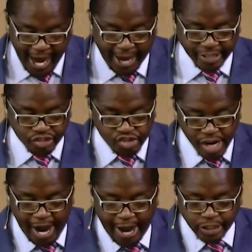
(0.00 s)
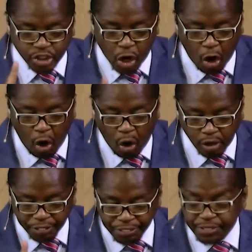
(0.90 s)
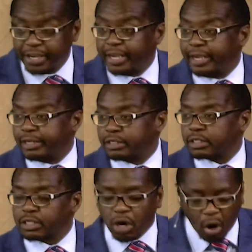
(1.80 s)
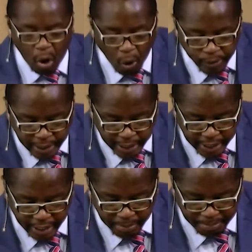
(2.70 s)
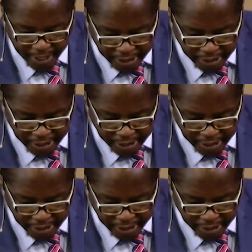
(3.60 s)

"I judge all things only by